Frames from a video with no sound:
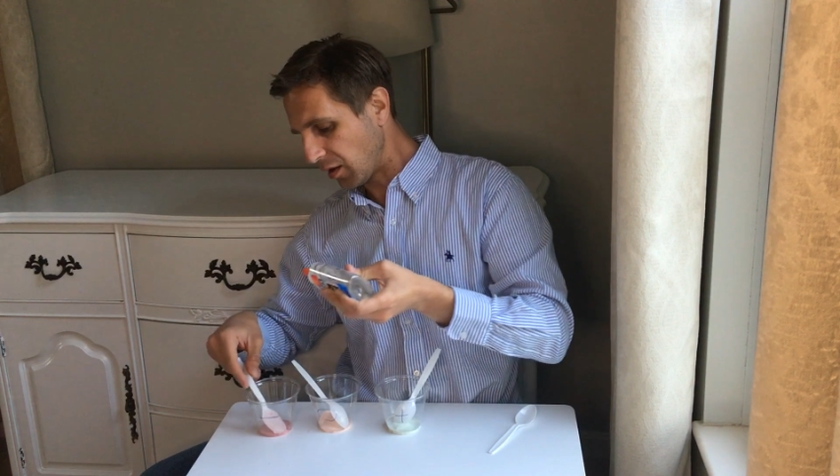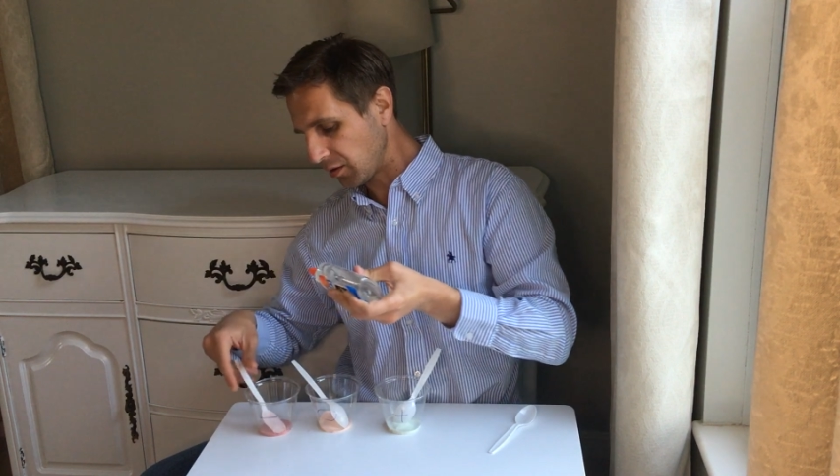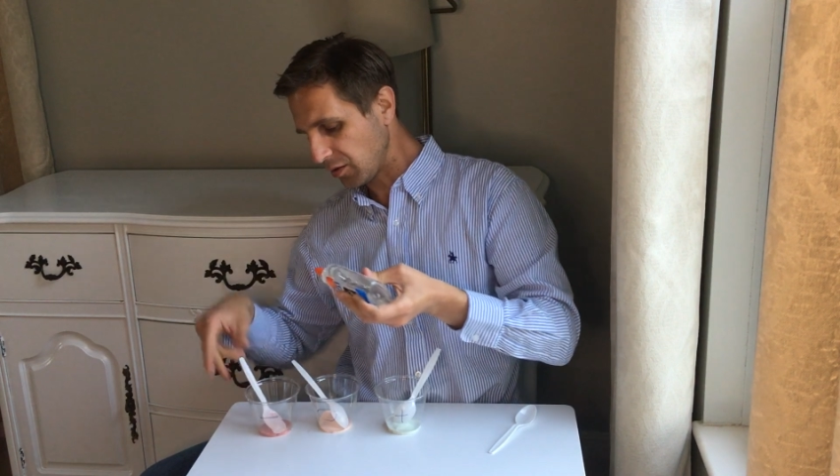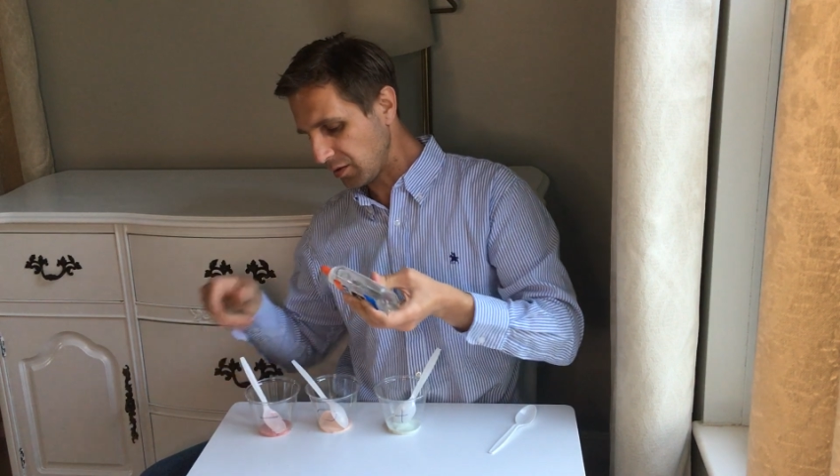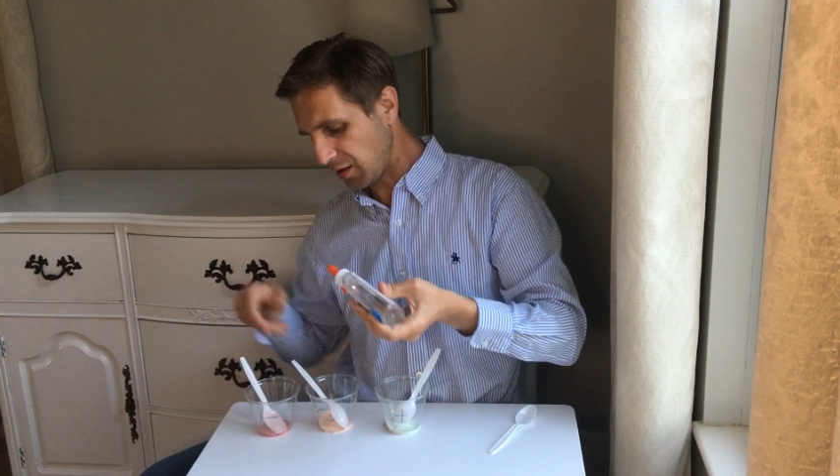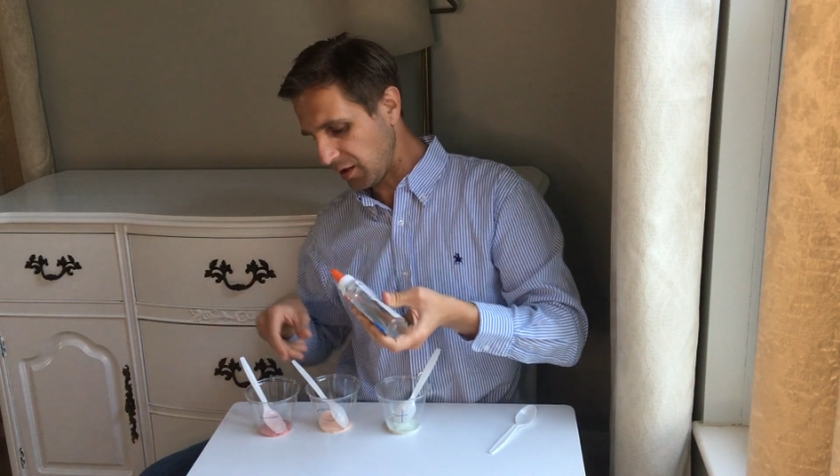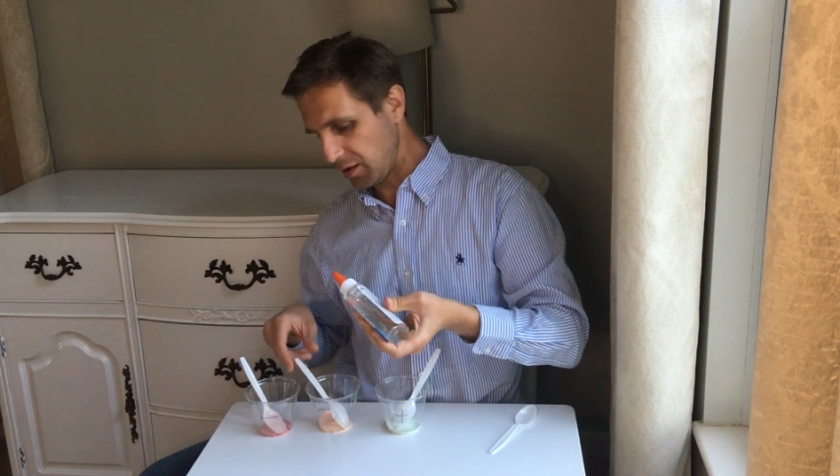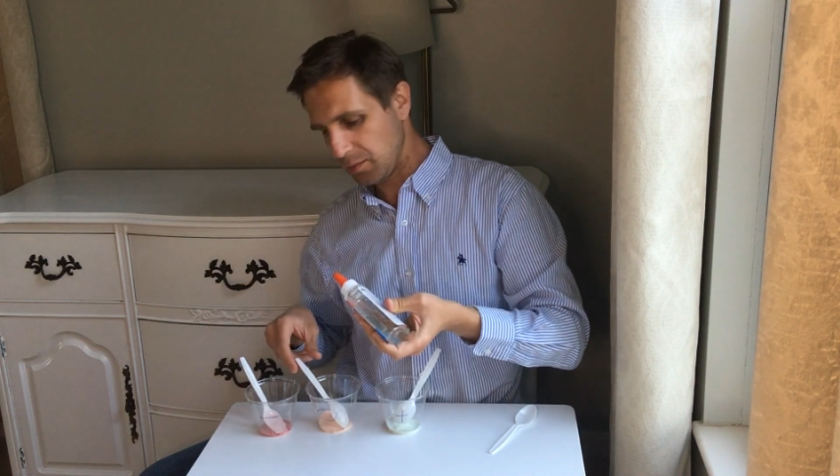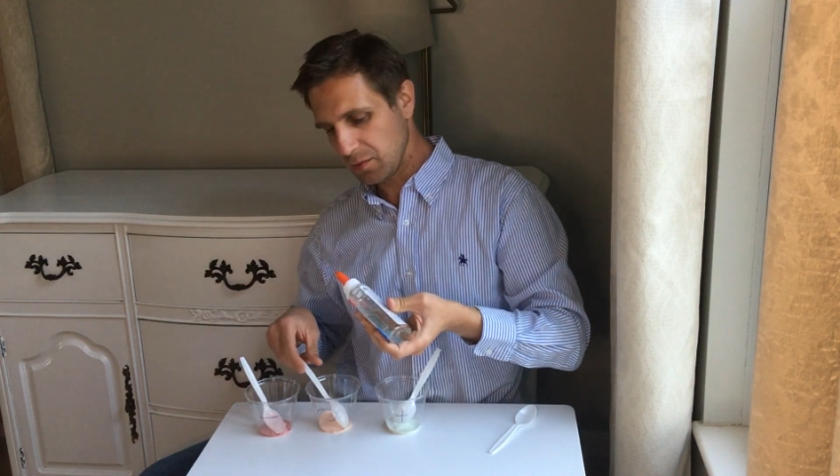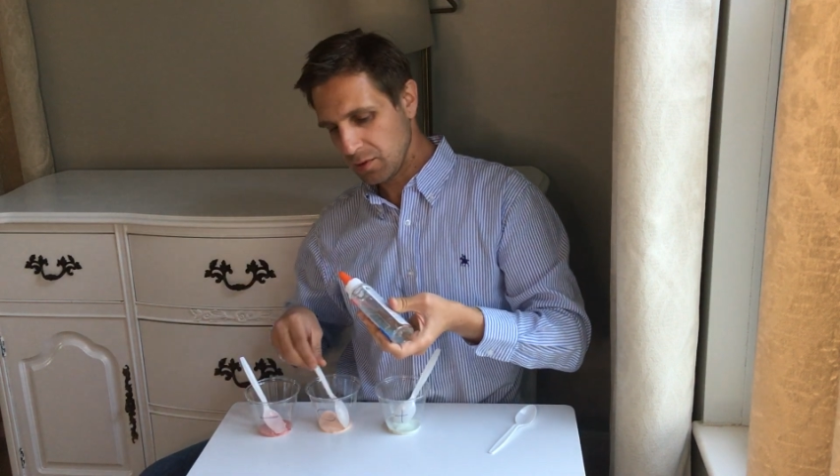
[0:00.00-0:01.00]

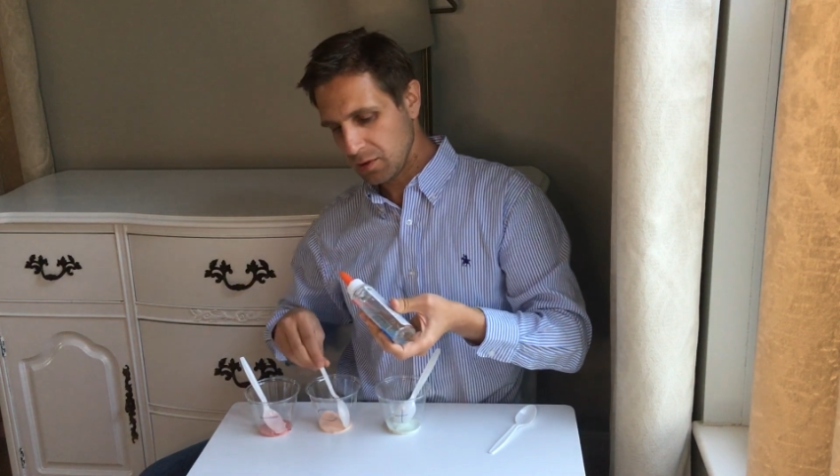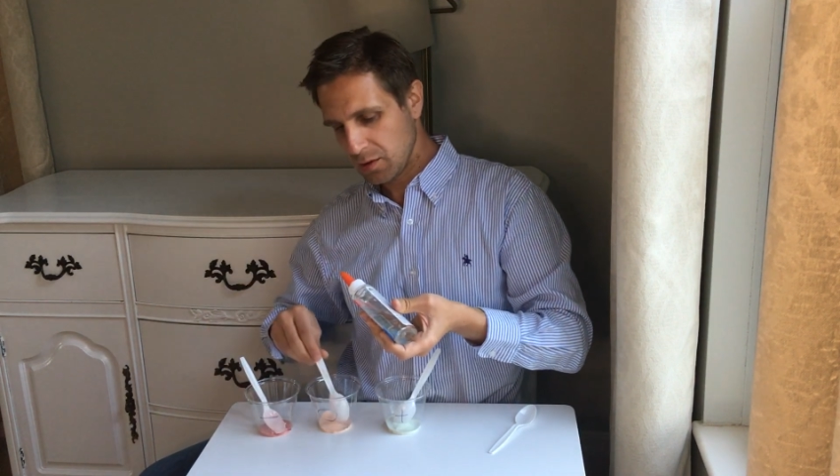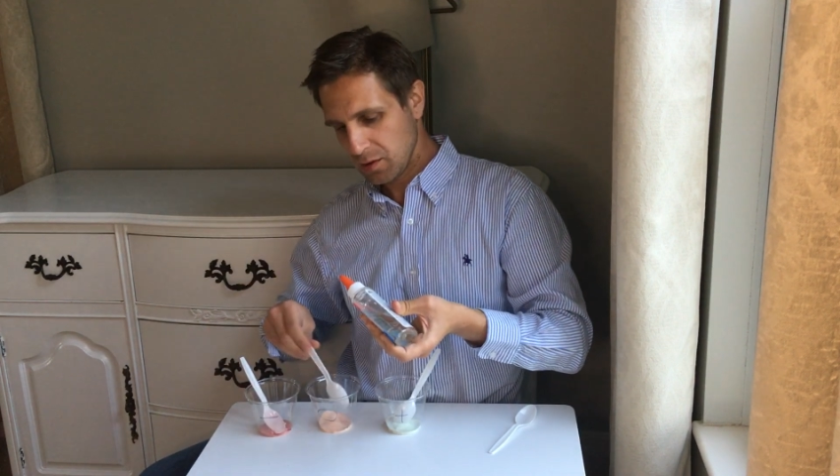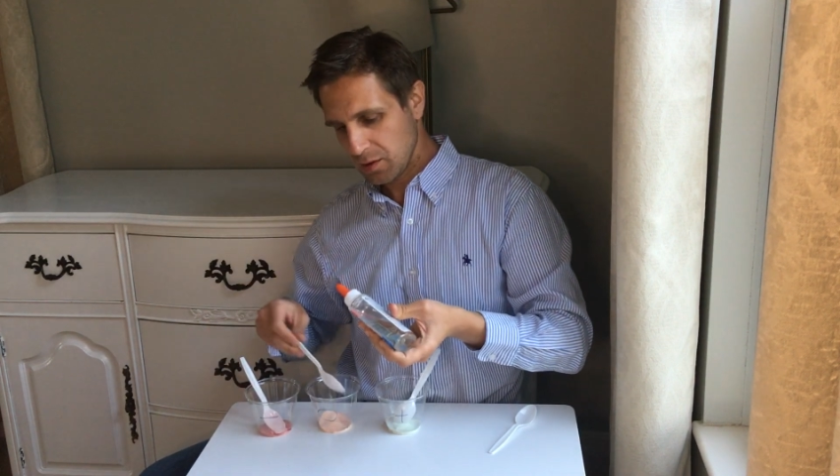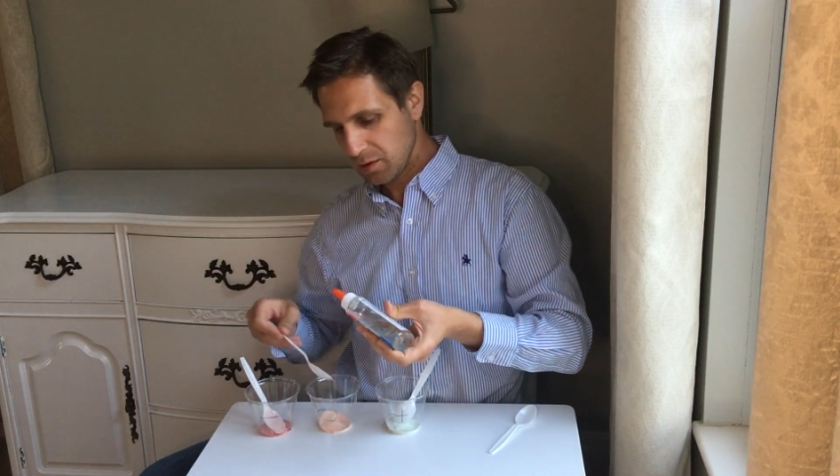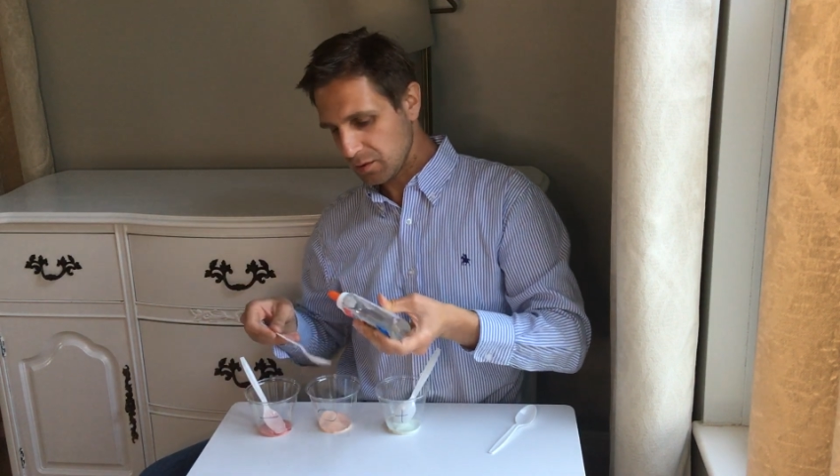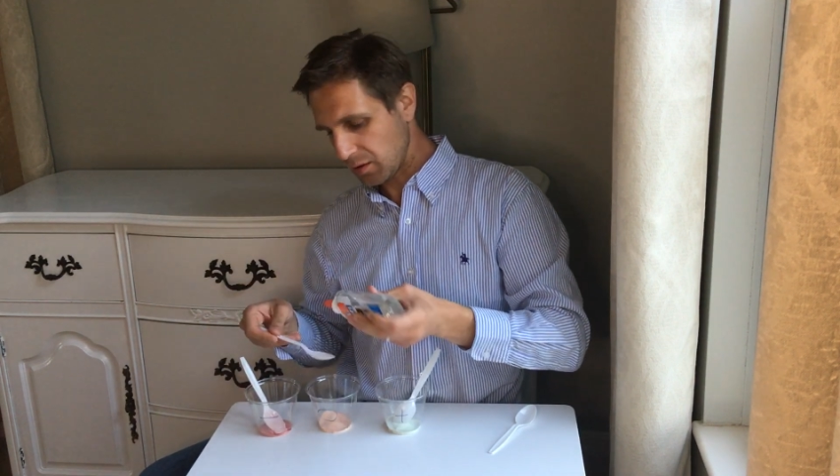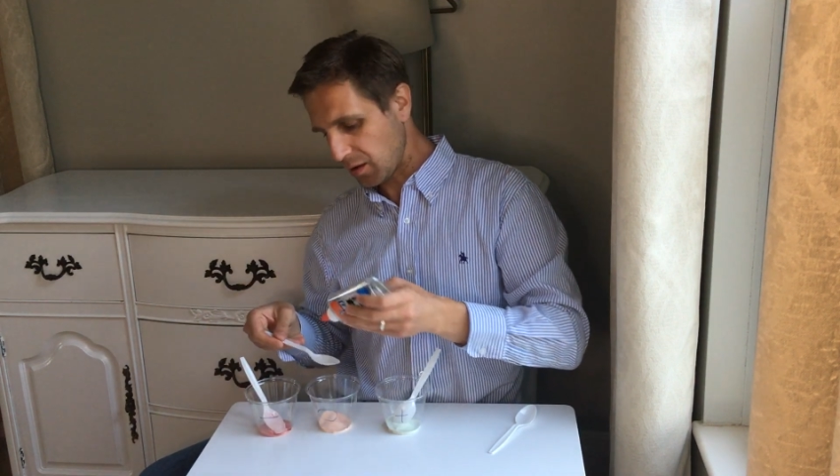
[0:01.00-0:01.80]
slime is